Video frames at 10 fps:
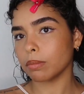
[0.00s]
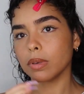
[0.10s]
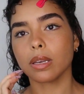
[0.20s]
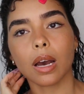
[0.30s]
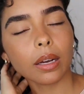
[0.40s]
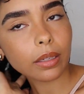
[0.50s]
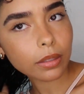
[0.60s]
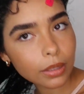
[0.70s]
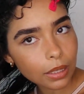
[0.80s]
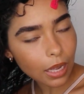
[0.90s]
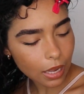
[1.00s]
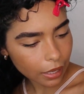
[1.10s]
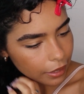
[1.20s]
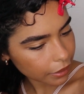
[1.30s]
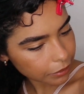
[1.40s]
Not gonna
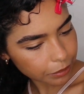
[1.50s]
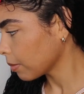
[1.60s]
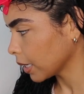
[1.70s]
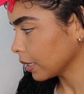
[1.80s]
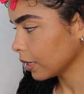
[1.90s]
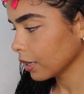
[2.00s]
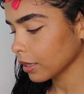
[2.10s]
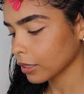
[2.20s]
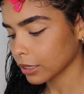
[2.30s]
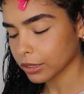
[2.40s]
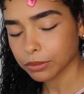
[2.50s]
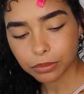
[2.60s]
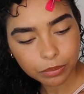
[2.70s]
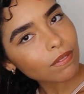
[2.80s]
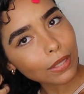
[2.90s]
lie, my hair
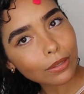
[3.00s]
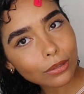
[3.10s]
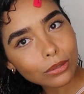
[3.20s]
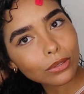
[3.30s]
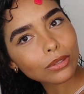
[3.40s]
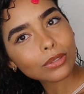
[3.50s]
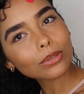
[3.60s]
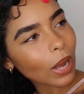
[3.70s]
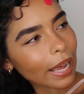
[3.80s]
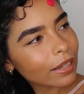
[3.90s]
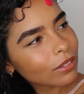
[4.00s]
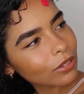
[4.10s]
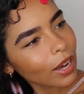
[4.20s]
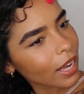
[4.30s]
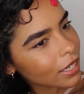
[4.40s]
feels, I don't
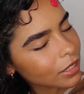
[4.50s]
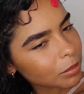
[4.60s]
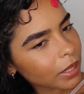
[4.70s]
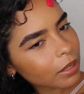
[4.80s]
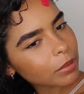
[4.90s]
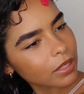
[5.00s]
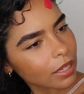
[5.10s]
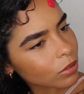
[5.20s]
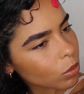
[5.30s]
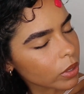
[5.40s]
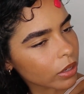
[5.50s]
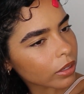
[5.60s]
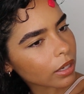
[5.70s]
know how to explain it besides weird.